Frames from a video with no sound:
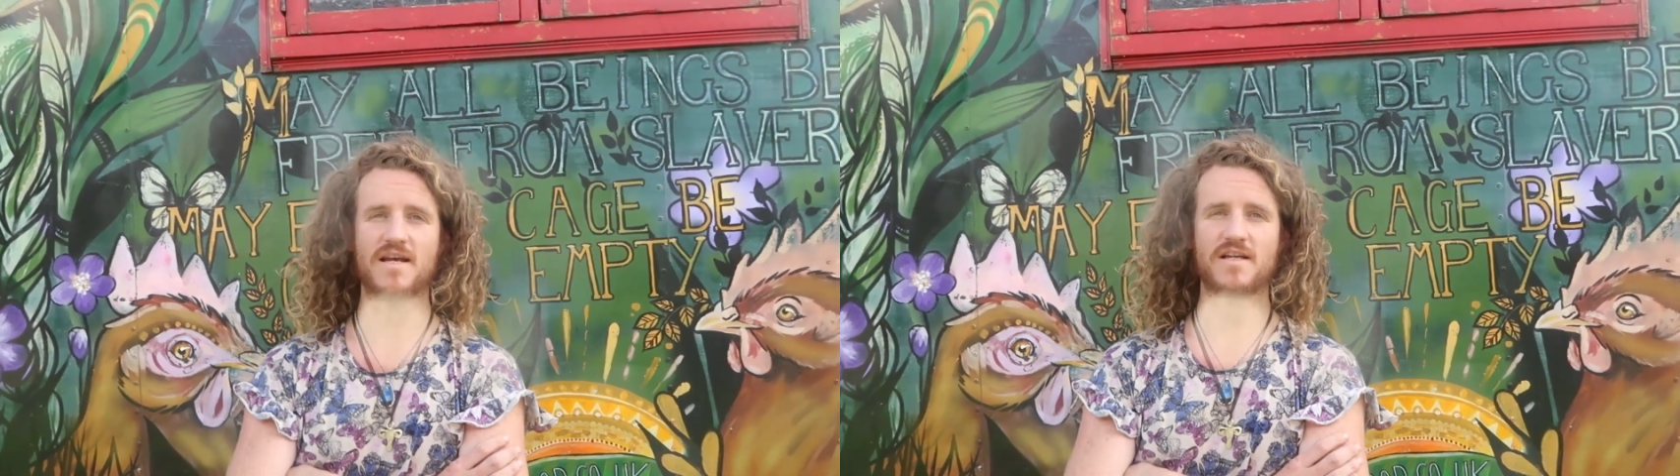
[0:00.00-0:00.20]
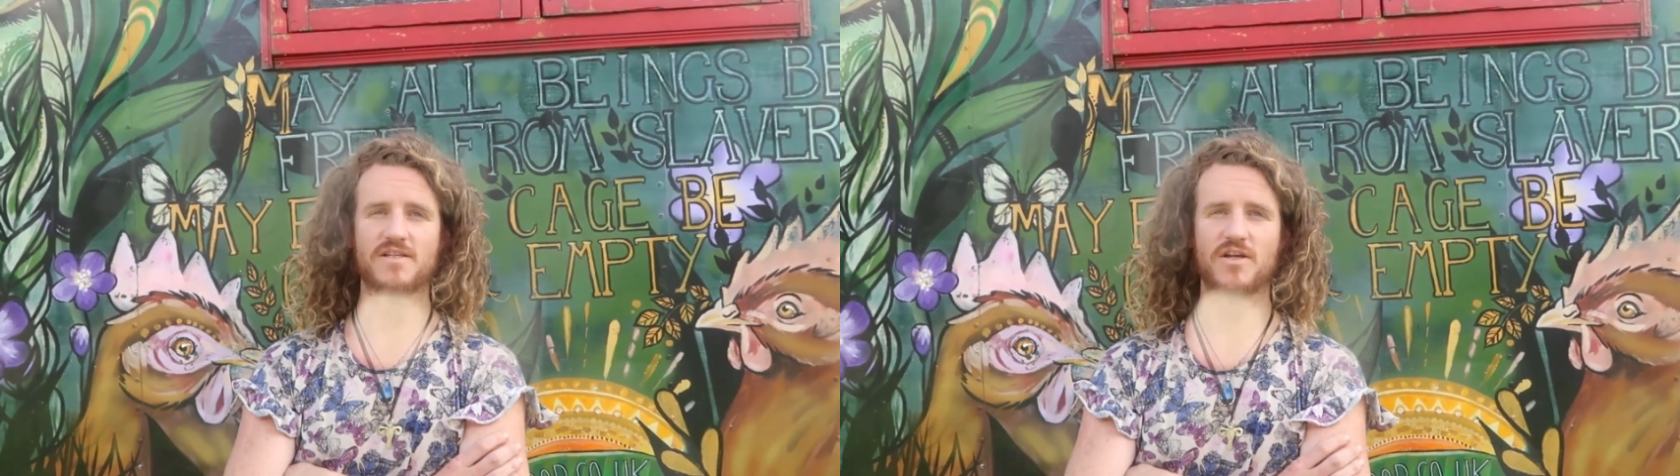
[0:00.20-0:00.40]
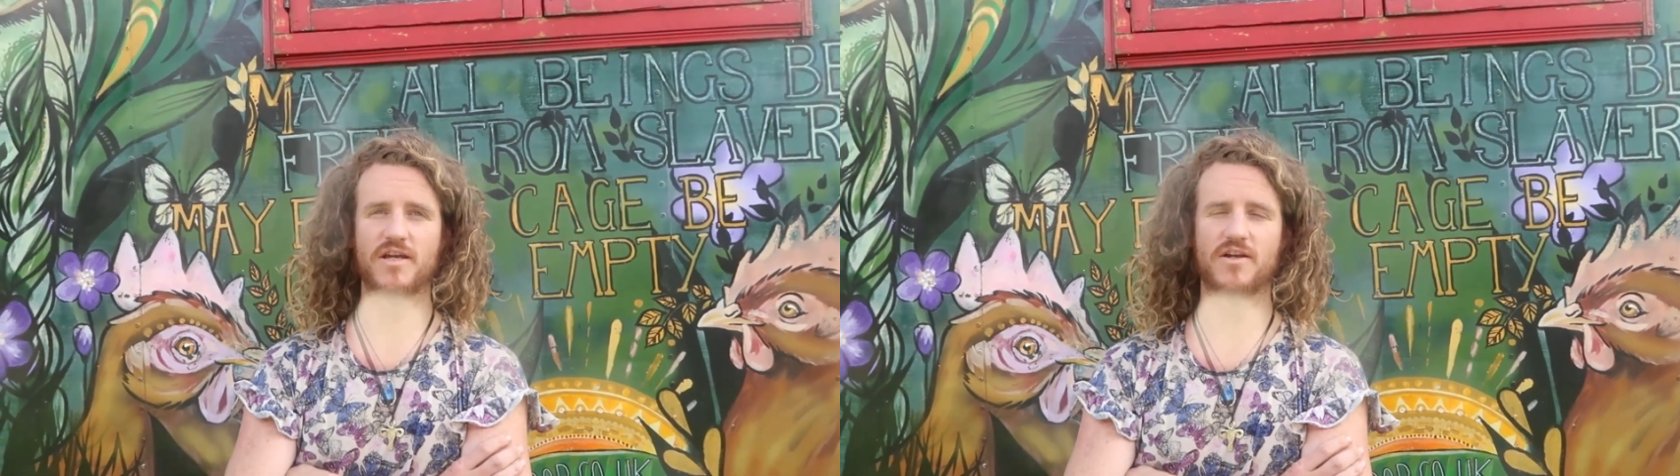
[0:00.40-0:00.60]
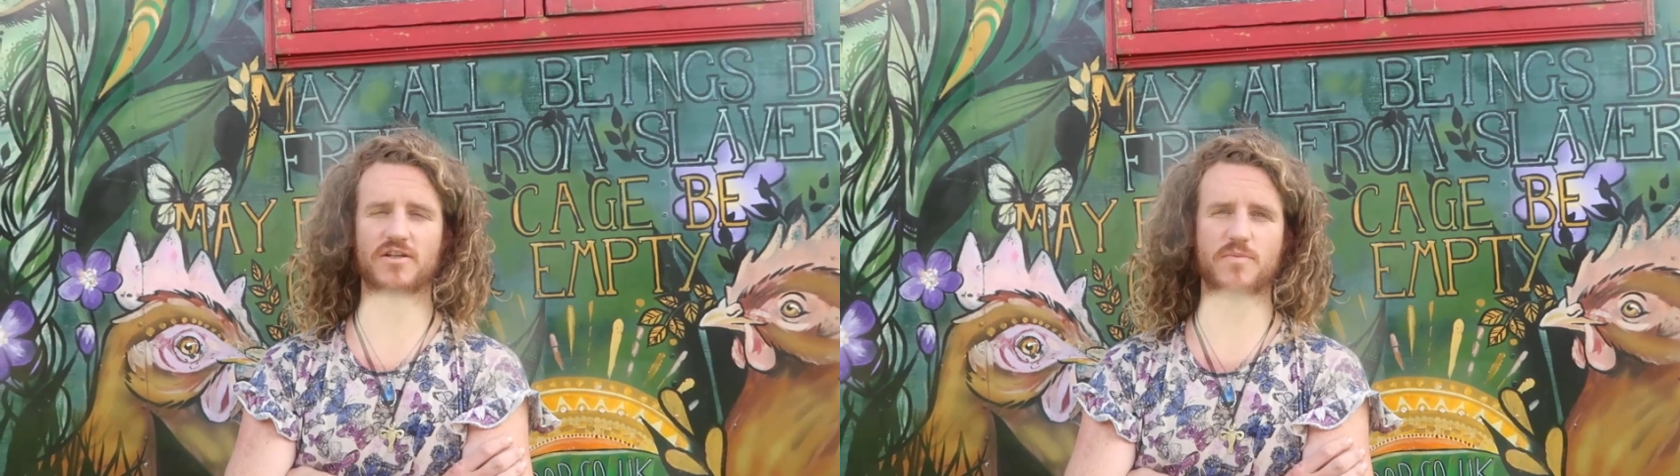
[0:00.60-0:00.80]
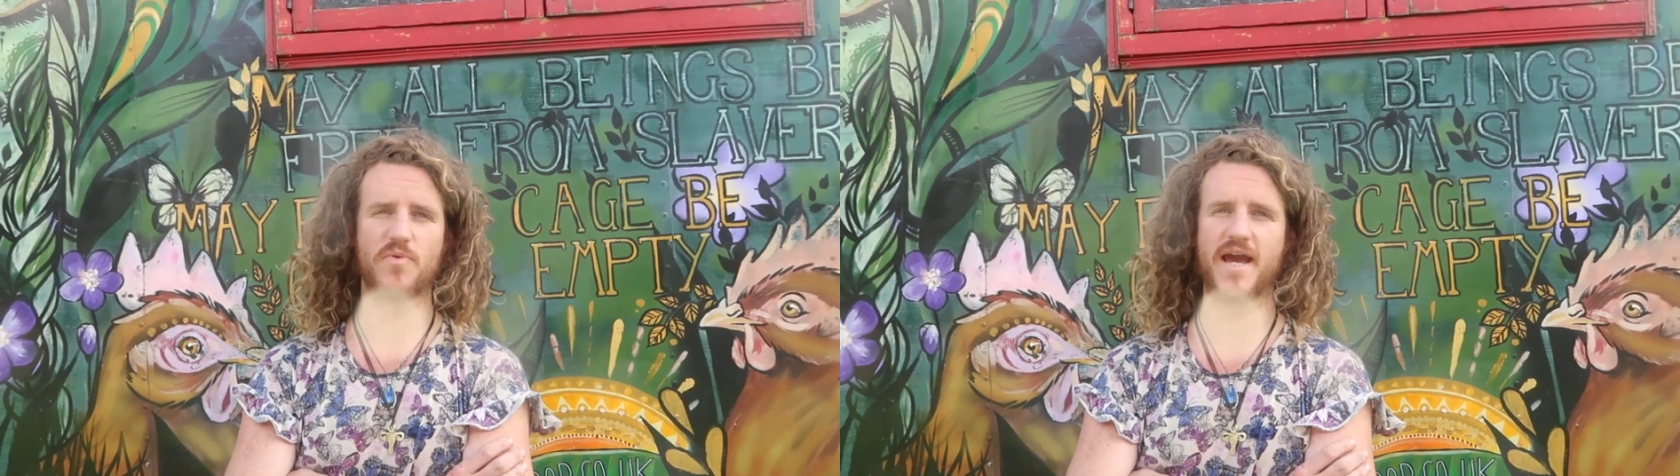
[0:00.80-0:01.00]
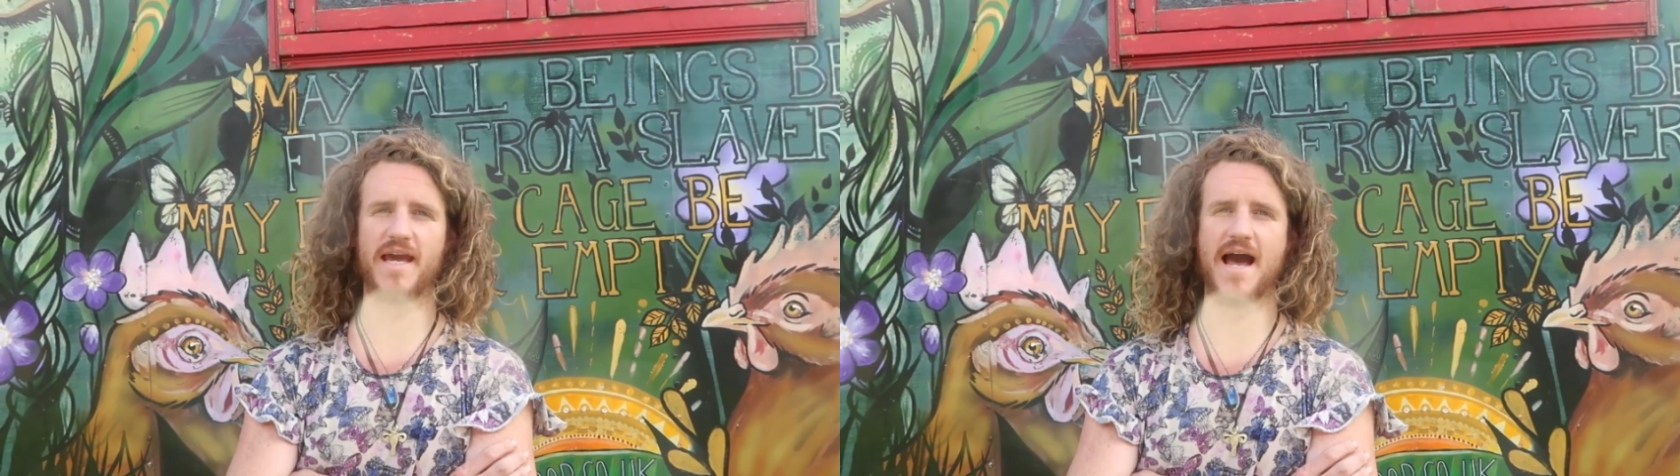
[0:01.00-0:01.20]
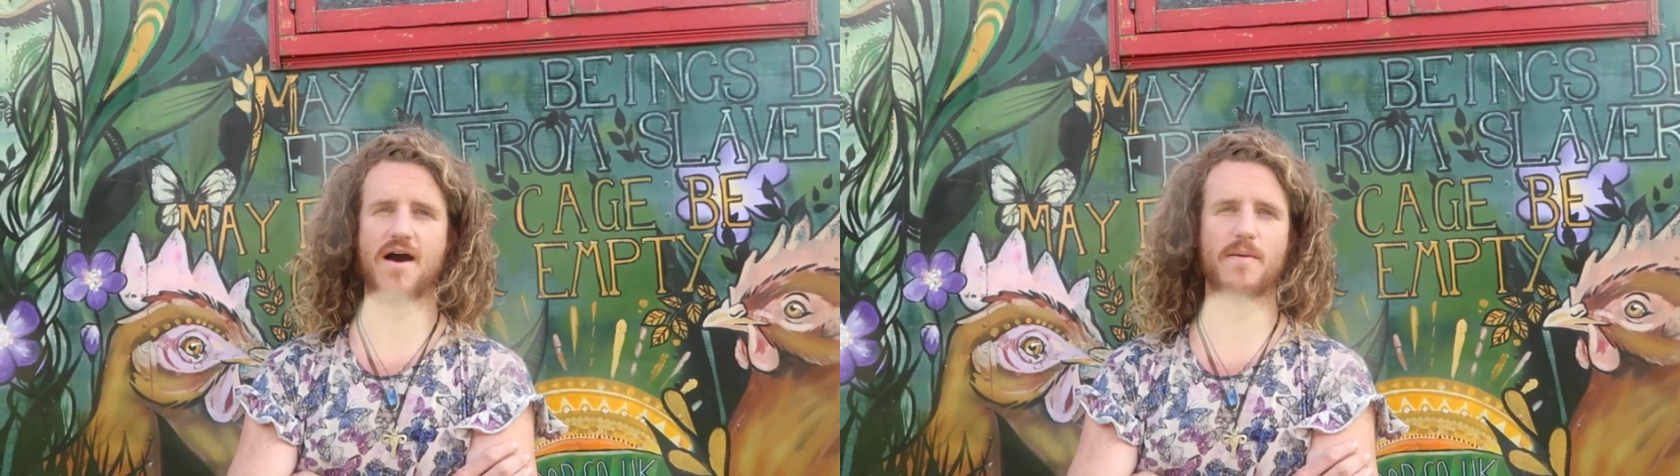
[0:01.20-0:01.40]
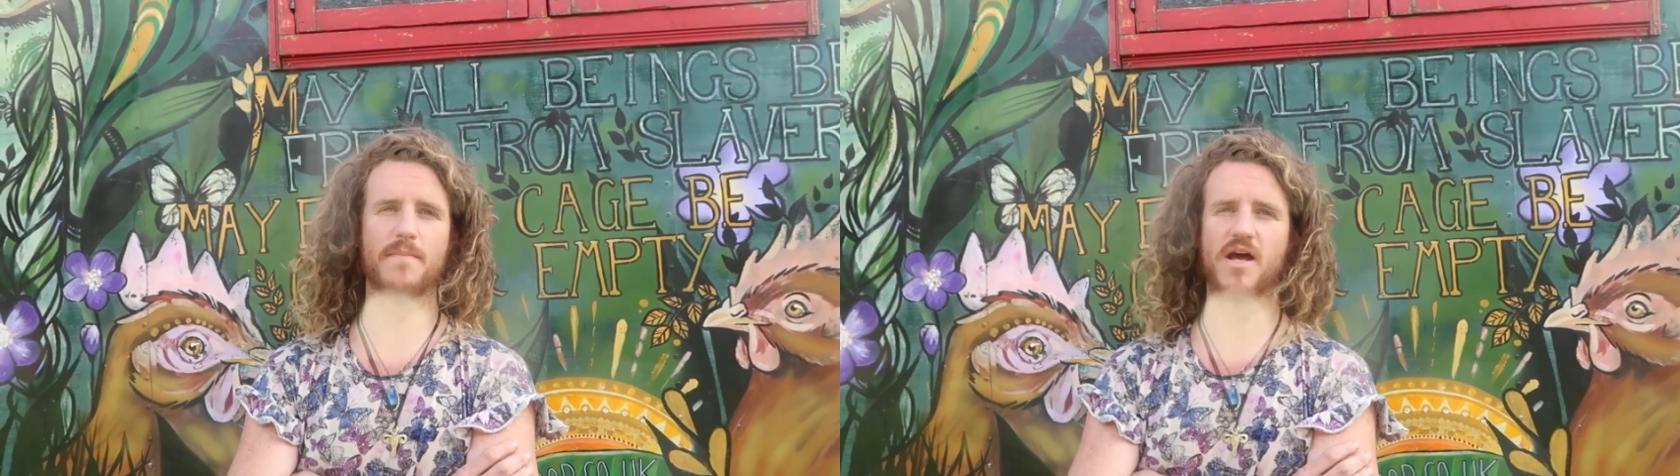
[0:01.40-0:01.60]
Right. So, you know, to break
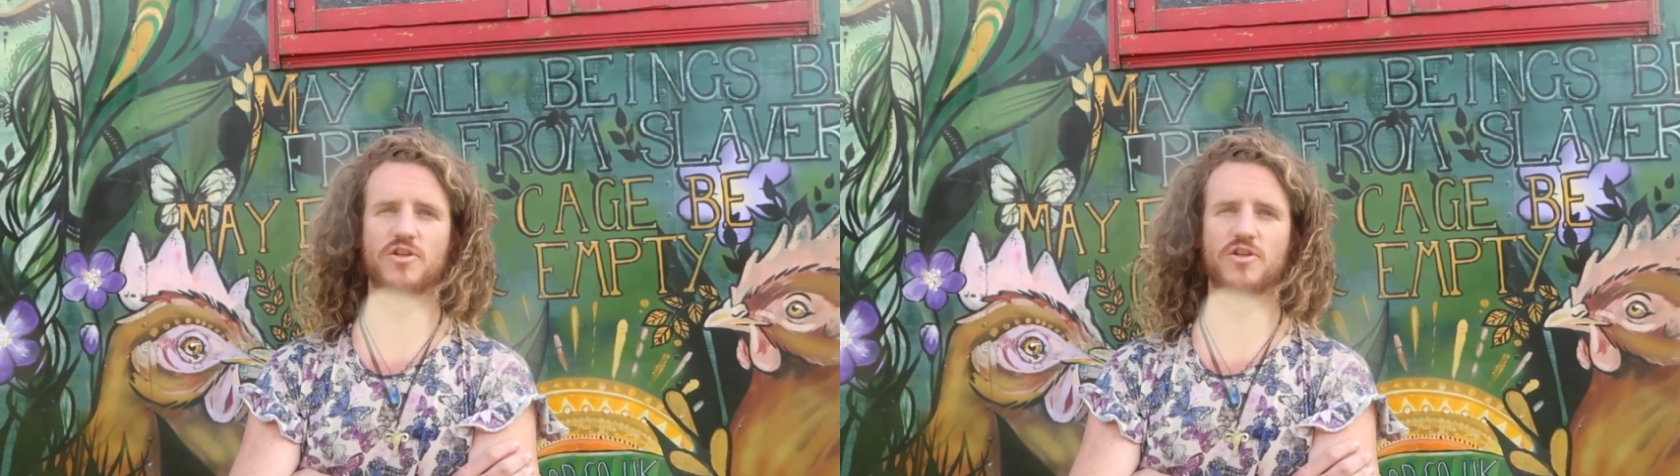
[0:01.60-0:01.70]
out and be